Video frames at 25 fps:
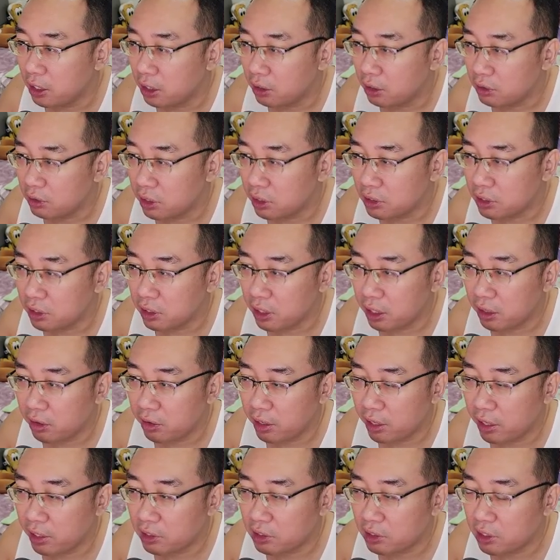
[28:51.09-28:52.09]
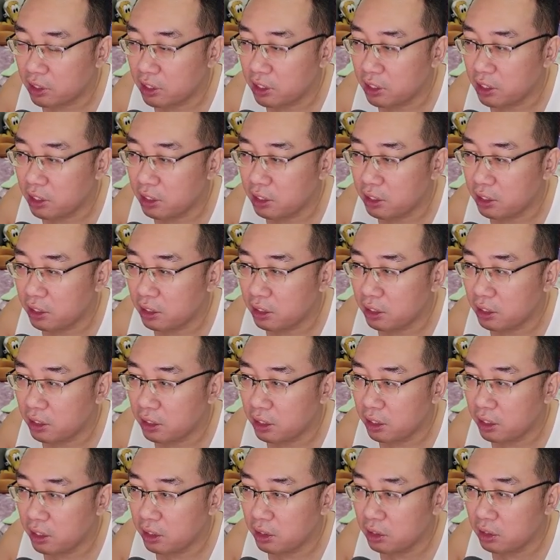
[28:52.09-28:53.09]
6900 XT
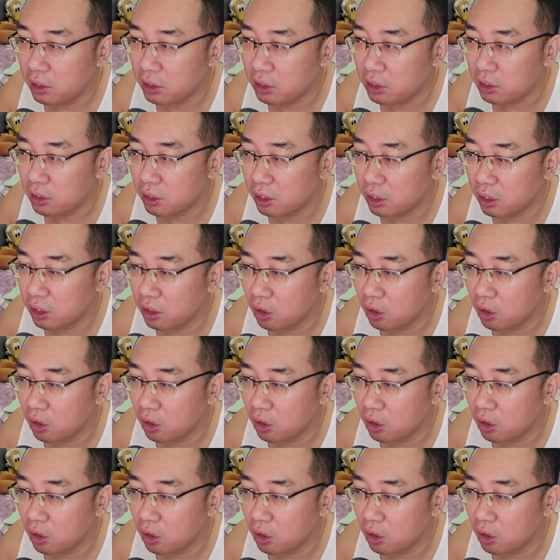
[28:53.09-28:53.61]
is